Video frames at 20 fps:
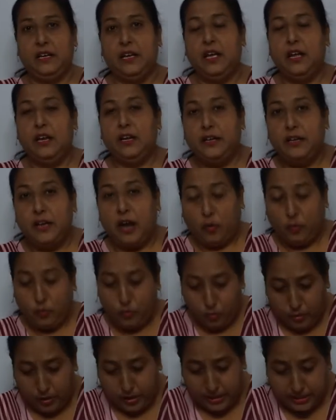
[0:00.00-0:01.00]
Now
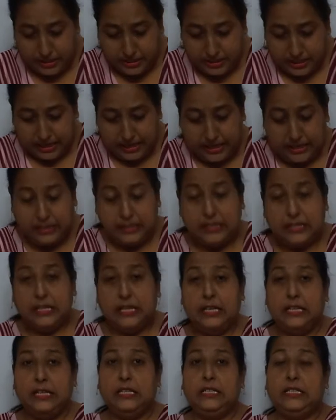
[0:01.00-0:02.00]
Noodle is telling
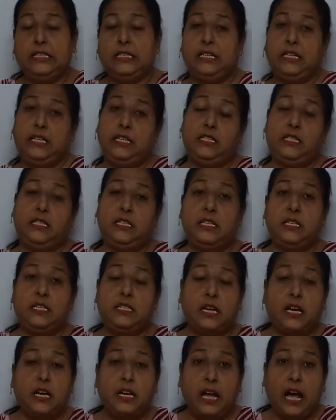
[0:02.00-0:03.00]
See
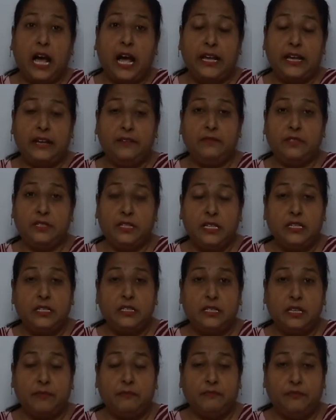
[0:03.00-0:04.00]
sir, I have seen
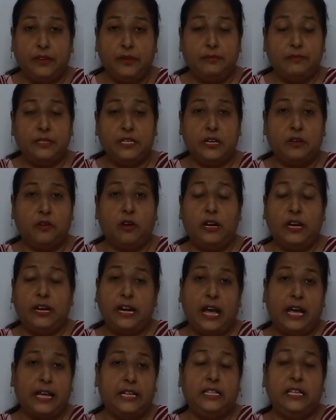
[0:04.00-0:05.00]
some films and all, and
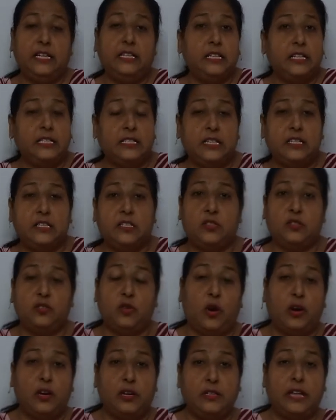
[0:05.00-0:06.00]
I think this is
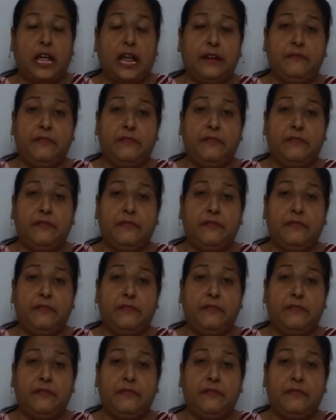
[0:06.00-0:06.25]
not sandwich.